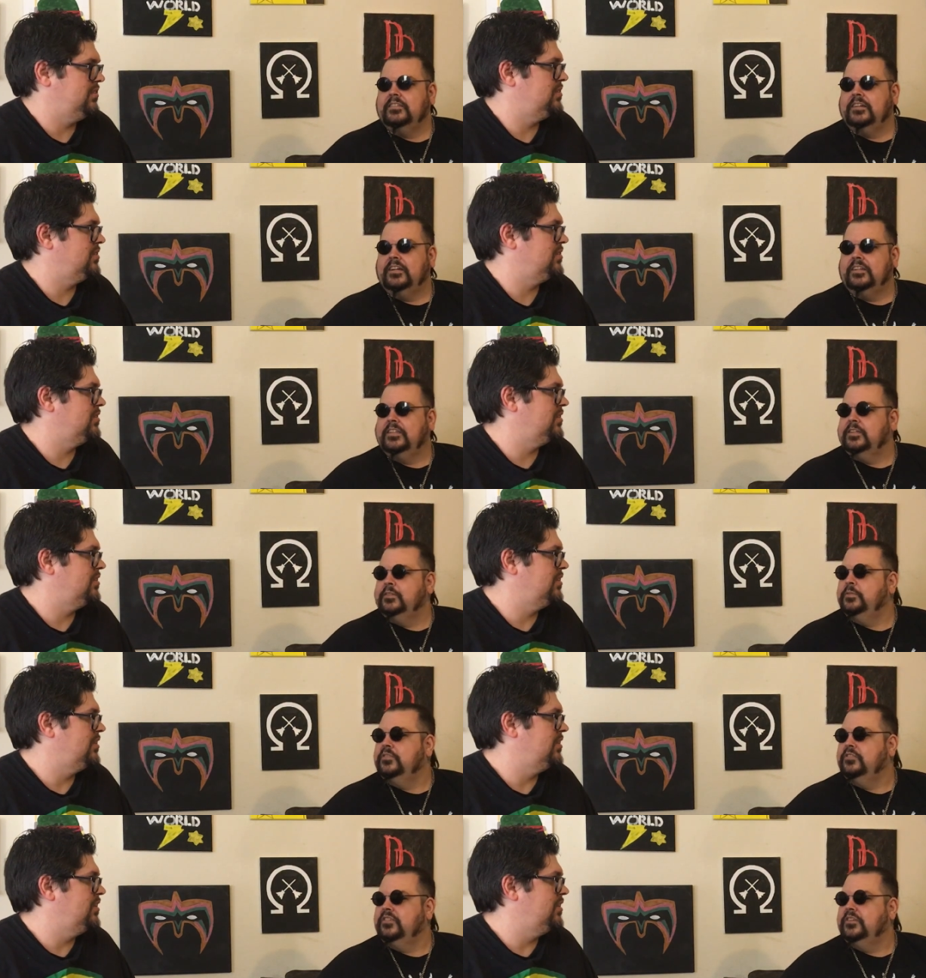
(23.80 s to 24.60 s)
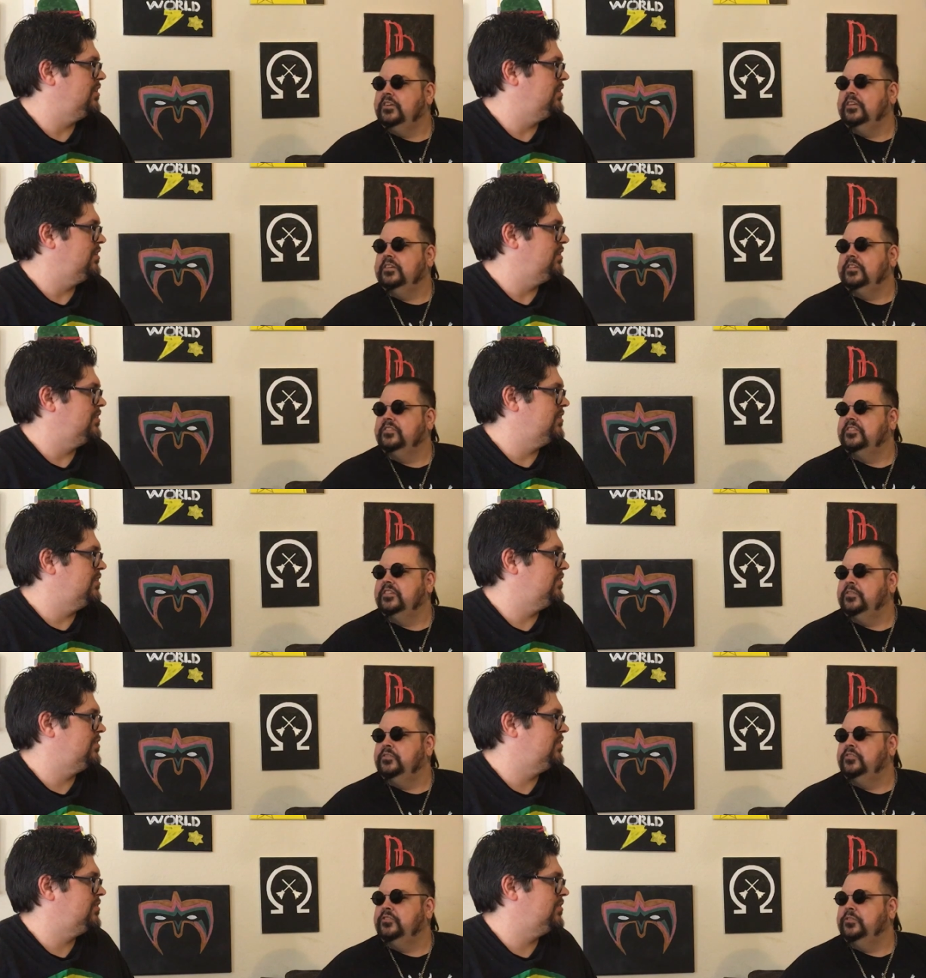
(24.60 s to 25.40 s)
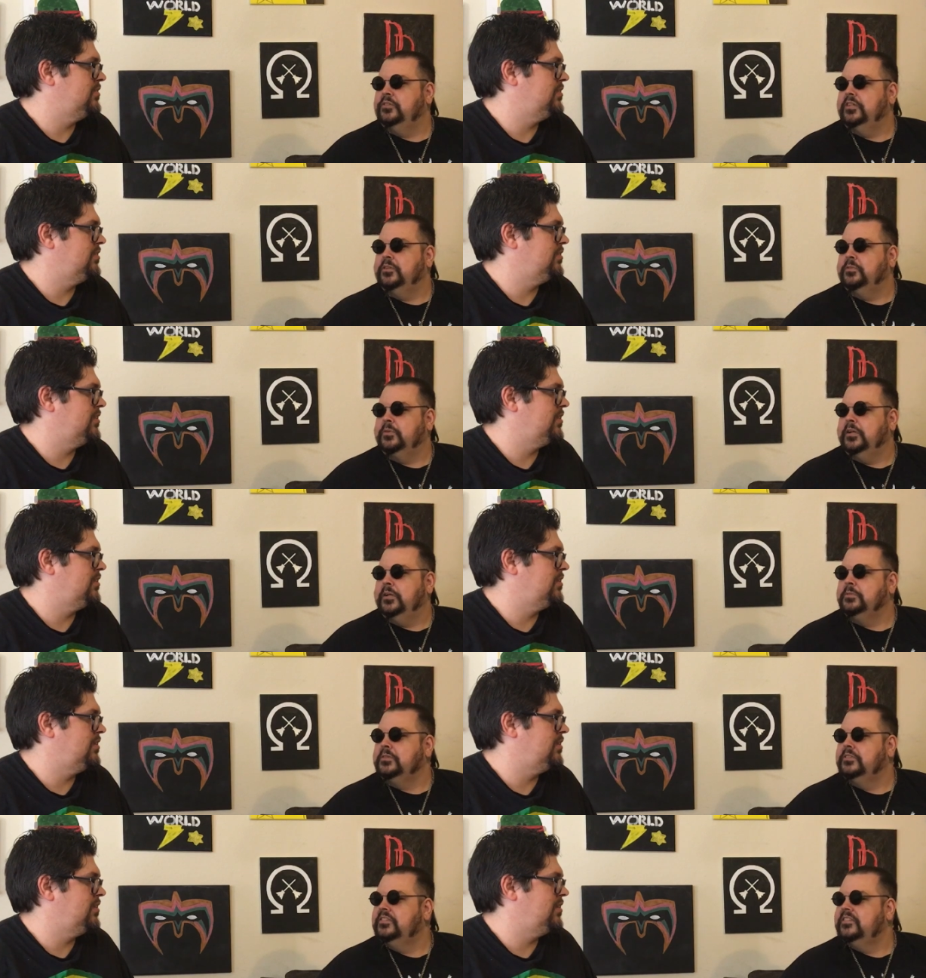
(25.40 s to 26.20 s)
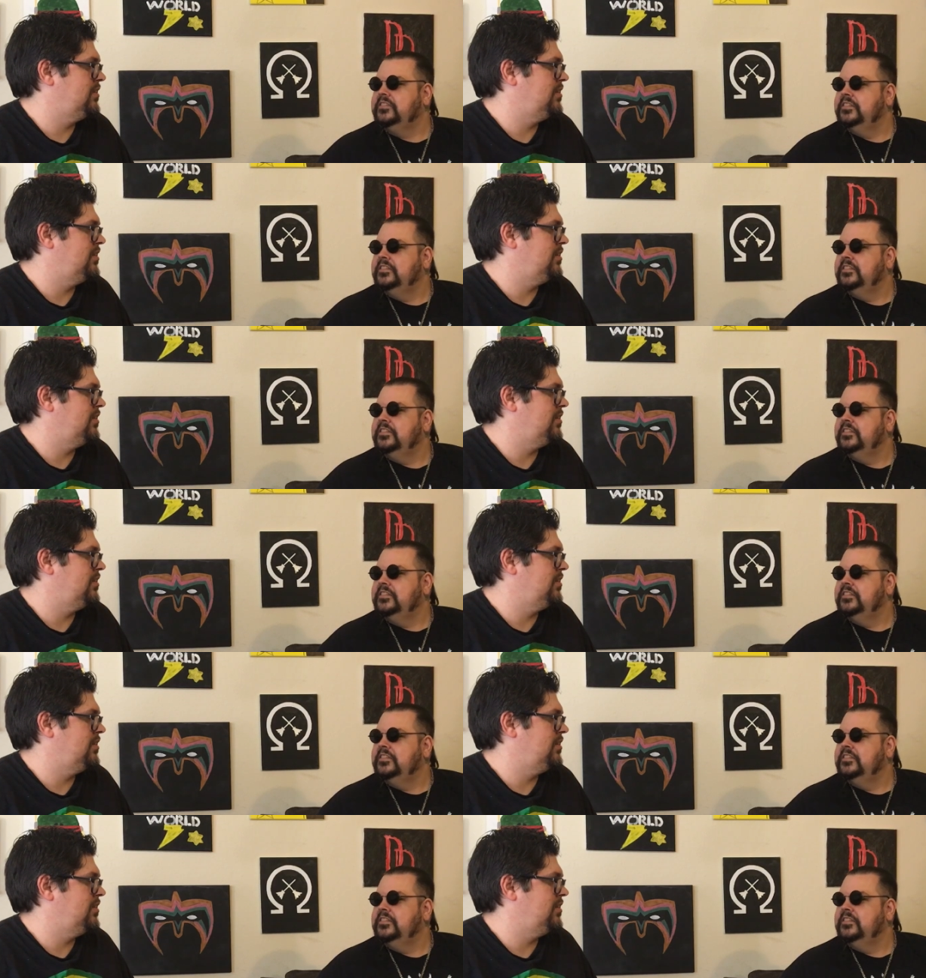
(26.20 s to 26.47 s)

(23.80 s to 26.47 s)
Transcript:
Speaker 1: I think we should call ourselves Julia Roberts.